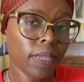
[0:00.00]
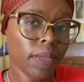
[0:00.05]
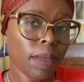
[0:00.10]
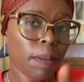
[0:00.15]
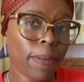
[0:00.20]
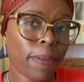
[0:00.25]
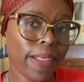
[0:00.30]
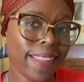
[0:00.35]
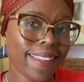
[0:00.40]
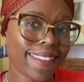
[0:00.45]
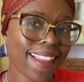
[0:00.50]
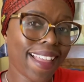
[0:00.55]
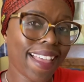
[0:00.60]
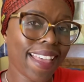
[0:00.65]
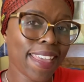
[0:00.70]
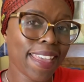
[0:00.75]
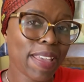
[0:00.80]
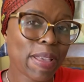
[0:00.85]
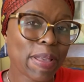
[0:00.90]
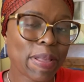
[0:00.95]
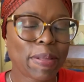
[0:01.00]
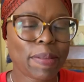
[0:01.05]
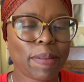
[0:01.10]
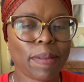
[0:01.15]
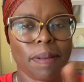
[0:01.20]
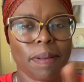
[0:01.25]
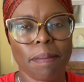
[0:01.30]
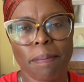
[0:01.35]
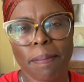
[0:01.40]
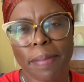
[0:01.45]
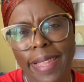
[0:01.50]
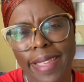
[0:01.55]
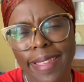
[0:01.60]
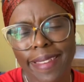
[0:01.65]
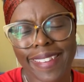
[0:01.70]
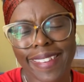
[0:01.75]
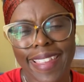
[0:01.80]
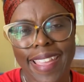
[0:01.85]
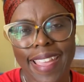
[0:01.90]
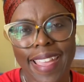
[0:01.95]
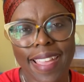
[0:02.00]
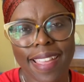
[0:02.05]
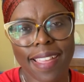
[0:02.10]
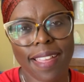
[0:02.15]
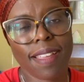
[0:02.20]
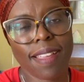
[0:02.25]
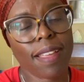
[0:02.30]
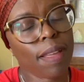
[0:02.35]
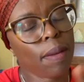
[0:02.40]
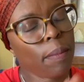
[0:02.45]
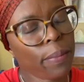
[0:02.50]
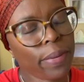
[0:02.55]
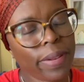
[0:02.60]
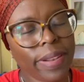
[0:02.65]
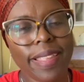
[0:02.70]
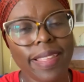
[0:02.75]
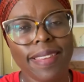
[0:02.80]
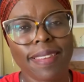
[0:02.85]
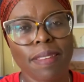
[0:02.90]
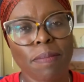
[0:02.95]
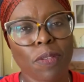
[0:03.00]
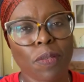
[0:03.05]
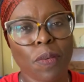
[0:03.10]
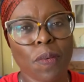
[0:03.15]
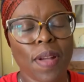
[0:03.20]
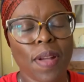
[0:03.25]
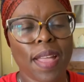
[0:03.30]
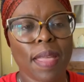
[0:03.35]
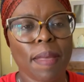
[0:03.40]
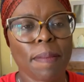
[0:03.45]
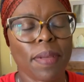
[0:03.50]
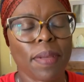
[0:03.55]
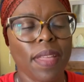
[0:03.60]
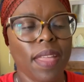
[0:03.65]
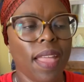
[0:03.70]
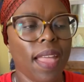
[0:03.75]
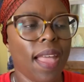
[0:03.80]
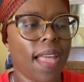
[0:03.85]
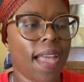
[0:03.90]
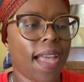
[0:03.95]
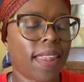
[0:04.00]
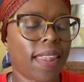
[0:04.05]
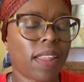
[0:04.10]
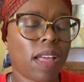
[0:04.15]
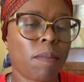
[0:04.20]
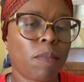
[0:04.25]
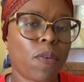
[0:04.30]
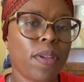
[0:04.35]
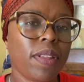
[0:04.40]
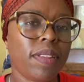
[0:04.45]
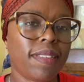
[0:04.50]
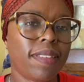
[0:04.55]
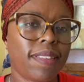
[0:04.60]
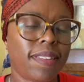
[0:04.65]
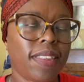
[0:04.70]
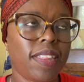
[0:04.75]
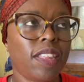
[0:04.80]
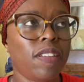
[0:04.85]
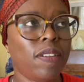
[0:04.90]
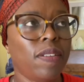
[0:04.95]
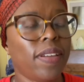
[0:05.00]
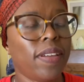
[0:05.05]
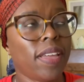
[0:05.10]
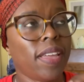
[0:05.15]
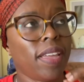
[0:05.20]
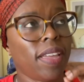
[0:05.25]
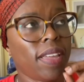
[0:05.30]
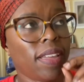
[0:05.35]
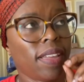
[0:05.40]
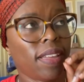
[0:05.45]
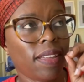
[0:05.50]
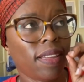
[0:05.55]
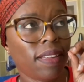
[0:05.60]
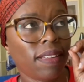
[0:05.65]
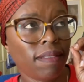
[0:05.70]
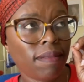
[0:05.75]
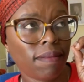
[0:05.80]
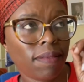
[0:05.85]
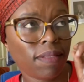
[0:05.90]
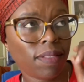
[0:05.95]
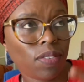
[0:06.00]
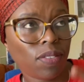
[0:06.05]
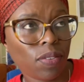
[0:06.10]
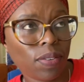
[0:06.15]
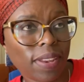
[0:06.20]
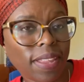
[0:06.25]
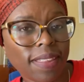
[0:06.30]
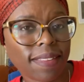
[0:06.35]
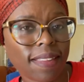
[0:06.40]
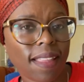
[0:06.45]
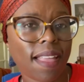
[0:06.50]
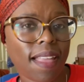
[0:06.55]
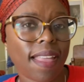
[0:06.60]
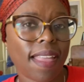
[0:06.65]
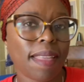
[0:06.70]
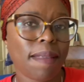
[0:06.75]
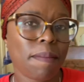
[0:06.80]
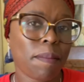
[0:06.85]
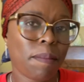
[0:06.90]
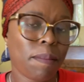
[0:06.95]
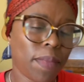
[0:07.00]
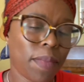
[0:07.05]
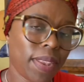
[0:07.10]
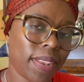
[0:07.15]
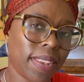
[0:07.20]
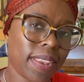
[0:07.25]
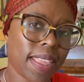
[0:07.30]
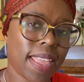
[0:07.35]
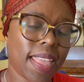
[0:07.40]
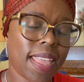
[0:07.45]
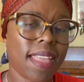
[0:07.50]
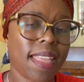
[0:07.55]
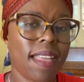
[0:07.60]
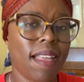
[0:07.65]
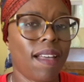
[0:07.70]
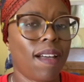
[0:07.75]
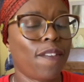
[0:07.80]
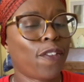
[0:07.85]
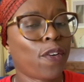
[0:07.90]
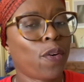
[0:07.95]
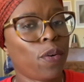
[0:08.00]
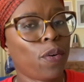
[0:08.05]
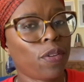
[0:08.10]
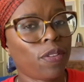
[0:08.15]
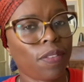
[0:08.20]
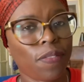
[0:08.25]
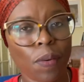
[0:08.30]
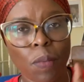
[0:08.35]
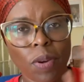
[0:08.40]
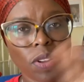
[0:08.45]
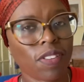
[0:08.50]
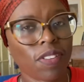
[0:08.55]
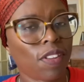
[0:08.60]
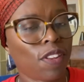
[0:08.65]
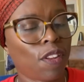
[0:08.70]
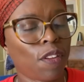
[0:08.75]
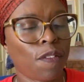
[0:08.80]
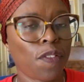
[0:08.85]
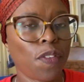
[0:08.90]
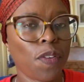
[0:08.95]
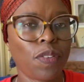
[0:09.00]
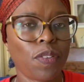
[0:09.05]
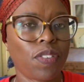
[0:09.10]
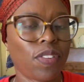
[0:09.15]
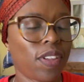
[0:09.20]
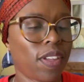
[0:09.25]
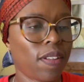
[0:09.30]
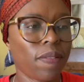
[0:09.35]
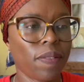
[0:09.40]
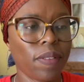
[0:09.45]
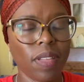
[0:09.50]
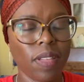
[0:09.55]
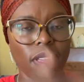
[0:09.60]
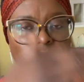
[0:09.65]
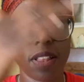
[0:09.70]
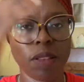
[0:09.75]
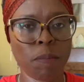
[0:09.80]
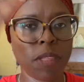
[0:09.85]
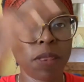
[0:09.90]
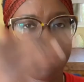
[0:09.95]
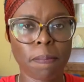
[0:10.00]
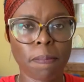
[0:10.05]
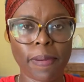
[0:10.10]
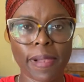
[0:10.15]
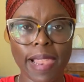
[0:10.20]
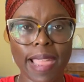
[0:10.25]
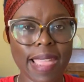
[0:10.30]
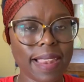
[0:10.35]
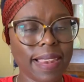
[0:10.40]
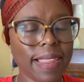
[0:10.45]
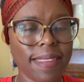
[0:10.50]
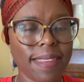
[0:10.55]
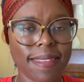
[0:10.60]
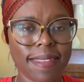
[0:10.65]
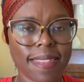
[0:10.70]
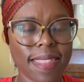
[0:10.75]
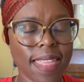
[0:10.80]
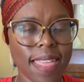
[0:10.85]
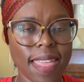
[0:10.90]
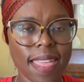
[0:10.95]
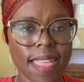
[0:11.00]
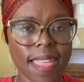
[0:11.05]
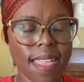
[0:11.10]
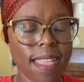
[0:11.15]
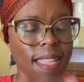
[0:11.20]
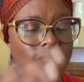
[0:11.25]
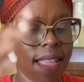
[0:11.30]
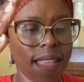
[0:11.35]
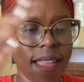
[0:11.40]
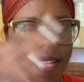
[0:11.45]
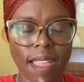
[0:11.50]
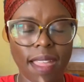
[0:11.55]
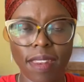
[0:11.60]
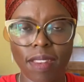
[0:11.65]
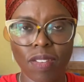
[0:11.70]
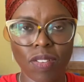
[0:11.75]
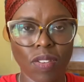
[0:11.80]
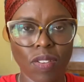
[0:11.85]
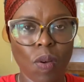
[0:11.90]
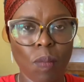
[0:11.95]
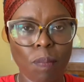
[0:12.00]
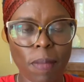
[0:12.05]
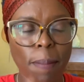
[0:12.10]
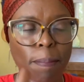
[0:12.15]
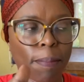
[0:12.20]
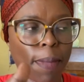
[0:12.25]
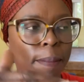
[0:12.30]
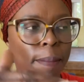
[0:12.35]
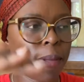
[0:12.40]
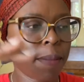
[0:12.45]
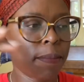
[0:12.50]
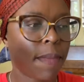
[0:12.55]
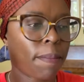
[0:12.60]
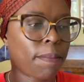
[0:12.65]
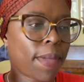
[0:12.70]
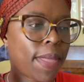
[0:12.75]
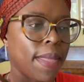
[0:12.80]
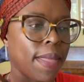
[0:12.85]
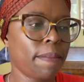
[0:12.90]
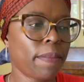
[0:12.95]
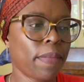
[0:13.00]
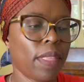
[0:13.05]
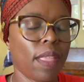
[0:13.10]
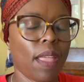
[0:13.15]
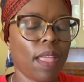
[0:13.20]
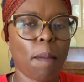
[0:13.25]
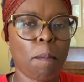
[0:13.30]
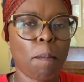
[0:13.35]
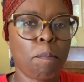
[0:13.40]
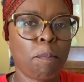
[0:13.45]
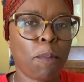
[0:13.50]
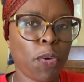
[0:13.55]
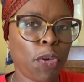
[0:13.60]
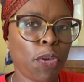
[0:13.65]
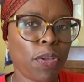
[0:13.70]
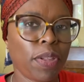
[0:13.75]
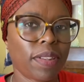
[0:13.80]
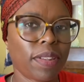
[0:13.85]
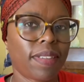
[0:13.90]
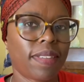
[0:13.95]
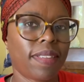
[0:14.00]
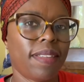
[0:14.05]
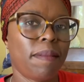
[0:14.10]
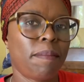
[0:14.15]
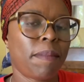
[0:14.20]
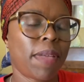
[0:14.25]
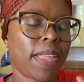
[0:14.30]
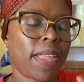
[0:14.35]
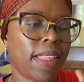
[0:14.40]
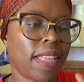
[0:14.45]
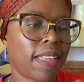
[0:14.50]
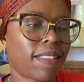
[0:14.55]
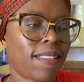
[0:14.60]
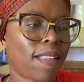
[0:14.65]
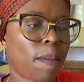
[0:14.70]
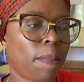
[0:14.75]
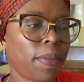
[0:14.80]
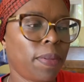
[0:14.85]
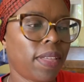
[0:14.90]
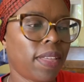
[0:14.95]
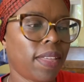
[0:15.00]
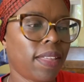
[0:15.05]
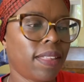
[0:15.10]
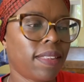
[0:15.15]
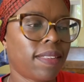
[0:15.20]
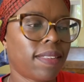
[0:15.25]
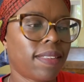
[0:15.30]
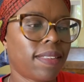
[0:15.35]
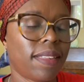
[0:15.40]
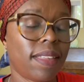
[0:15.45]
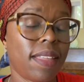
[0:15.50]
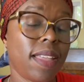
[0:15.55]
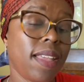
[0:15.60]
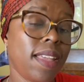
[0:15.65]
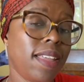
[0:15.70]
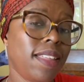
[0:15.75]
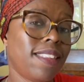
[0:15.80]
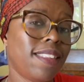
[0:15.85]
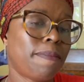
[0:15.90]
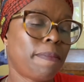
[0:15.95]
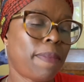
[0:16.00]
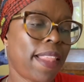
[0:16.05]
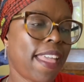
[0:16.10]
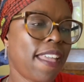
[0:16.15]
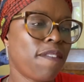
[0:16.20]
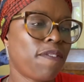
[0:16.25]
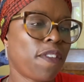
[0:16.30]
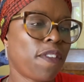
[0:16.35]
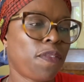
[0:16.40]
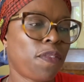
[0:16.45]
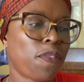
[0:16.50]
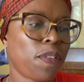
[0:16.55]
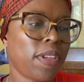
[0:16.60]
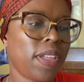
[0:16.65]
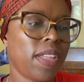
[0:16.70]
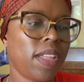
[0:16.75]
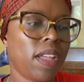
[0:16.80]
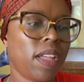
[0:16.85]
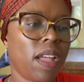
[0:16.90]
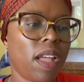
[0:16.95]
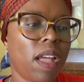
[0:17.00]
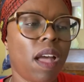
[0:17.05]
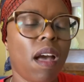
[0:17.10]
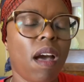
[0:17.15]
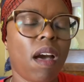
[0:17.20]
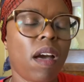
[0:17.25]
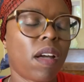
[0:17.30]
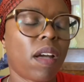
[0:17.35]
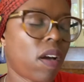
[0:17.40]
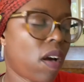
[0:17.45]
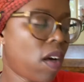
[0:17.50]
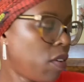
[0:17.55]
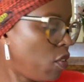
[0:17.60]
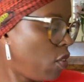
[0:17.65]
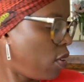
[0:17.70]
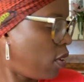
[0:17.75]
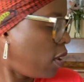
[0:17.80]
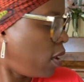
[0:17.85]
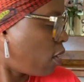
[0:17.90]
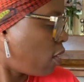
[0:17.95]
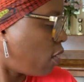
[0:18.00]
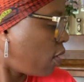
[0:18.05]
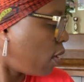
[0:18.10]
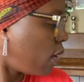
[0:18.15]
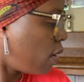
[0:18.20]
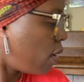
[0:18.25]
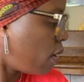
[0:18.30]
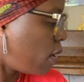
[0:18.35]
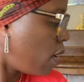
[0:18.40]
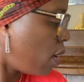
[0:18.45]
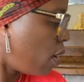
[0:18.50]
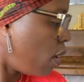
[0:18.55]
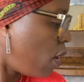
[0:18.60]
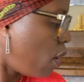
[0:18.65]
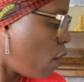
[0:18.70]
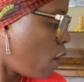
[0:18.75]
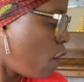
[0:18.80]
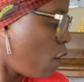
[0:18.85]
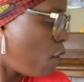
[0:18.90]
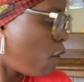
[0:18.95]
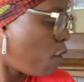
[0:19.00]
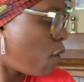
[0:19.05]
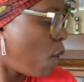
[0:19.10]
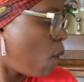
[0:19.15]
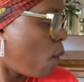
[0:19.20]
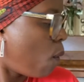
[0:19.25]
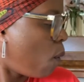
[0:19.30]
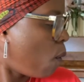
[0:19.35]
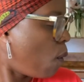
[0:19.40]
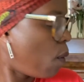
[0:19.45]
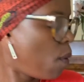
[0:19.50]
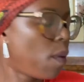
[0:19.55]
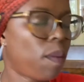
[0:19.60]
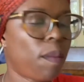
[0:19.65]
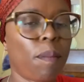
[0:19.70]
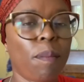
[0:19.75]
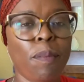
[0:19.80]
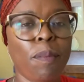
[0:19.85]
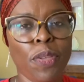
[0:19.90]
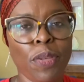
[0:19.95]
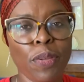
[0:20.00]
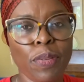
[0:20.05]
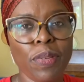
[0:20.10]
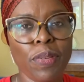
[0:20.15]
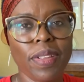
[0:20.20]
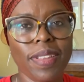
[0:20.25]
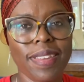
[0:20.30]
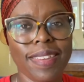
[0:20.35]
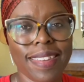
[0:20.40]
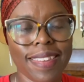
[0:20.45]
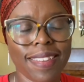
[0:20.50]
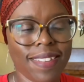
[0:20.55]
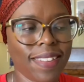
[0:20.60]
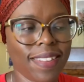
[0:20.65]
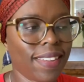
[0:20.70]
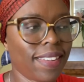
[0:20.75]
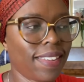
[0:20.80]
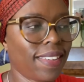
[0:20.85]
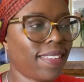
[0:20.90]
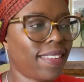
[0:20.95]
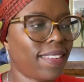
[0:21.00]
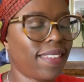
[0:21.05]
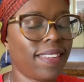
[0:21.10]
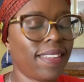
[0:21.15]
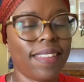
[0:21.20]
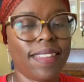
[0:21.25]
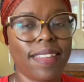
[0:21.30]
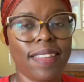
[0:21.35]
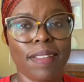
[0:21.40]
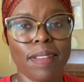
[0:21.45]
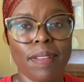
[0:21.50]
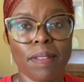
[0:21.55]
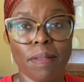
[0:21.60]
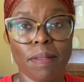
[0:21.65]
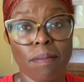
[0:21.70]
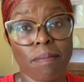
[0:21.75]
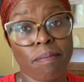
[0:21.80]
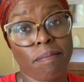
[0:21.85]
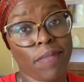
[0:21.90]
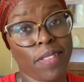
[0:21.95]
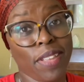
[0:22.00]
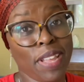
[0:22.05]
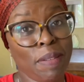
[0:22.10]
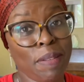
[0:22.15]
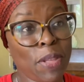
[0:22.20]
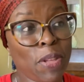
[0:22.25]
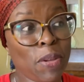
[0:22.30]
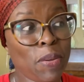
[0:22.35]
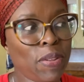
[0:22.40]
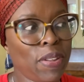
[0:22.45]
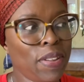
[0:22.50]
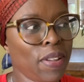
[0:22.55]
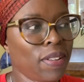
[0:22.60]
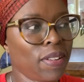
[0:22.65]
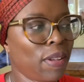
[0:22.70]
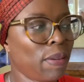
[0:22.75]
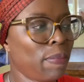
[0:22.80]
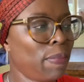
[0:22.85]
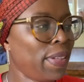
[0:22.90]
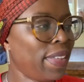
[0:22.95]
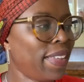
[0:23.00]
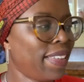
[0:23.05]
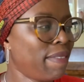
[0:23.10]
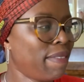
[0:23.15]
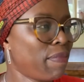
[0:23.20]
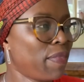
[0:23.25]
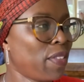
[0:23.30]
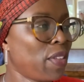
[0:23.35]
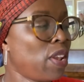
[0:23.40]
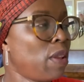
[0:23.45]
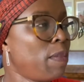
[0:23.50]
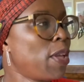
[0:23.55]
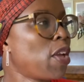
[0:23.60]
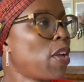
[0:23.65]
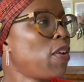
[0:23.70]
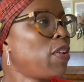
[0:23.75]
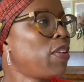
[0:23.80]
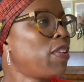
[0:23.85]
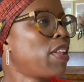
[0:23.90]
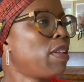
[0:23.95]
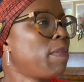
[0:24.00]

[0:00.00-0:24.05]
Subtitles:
Please like, please share. Please subscribe, and I'm going to see you in 2 days' time, Monday. Of course, if you're watching this in the future, it'll be in the playlist there, and it just go bam, bam, bam, bam, bam. But my next topic is playing for free a contradiction for musicians? Gonna be a good topic. Gonna be good,